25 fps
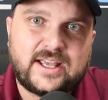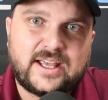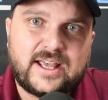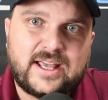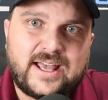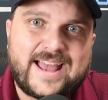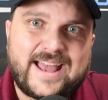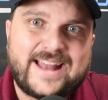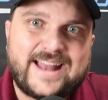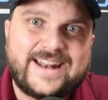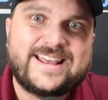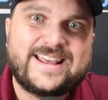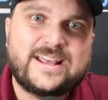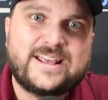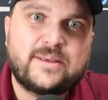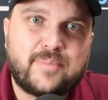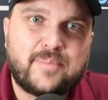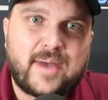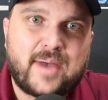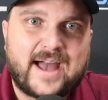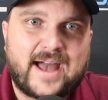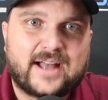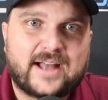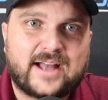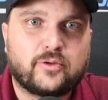and
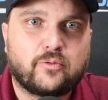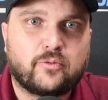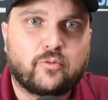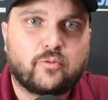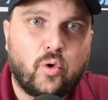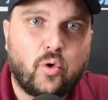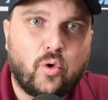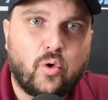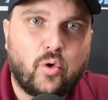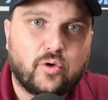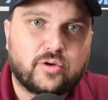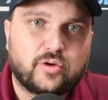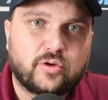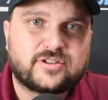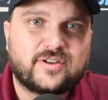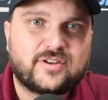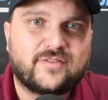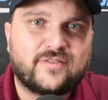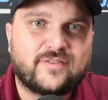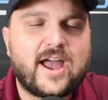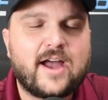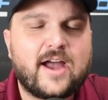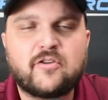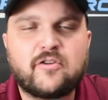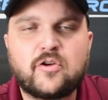impact the roles of
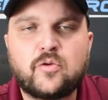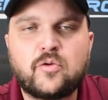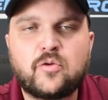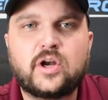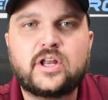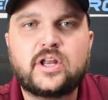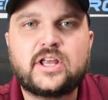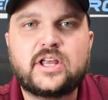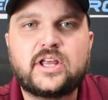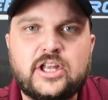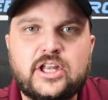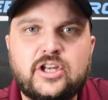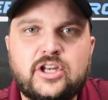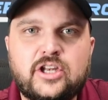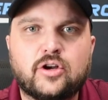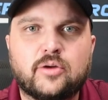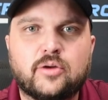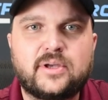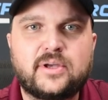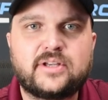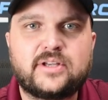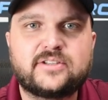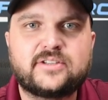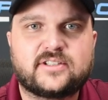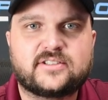everyone in your
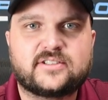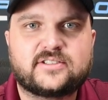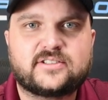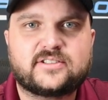business.